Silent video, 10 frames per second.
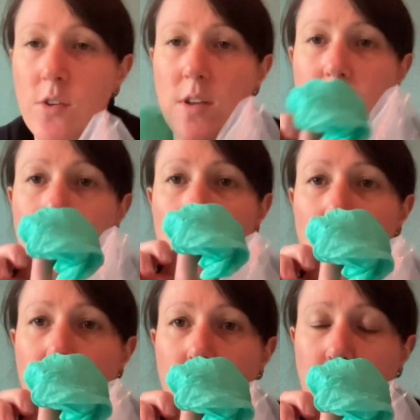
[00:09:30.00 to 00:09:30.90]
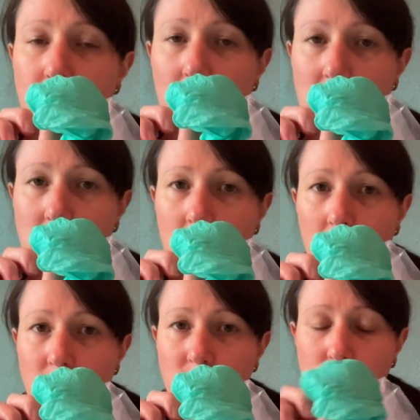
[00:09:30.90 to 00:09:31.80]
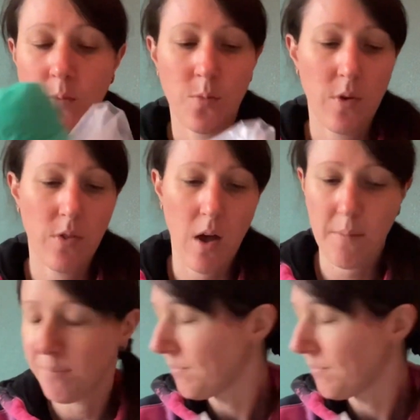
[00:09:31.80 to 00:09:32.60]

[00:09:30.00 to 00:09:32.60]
they do give you some plastic gloves with that.